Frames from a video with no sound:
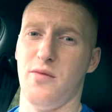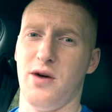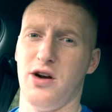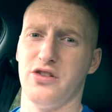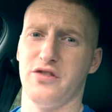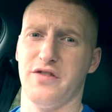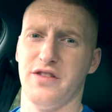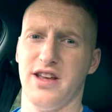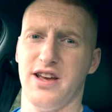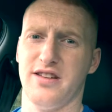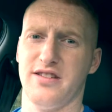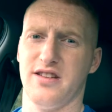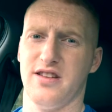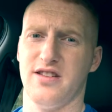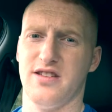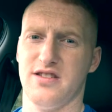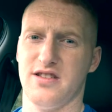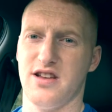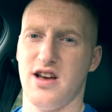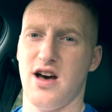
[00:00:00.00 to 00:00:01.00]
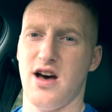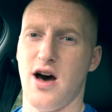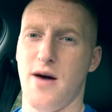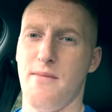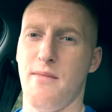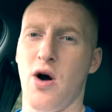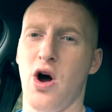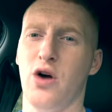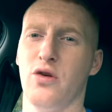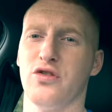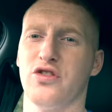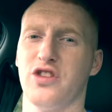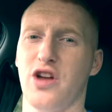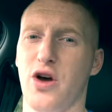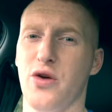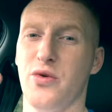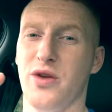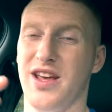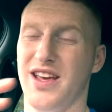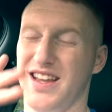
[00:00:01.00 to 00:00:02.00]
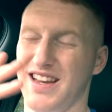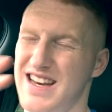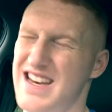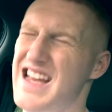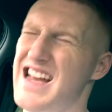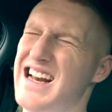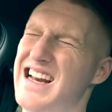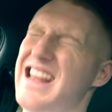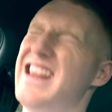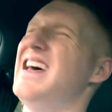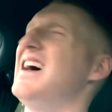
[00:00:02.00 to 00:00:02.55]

much for this. This is a milestone. Nearly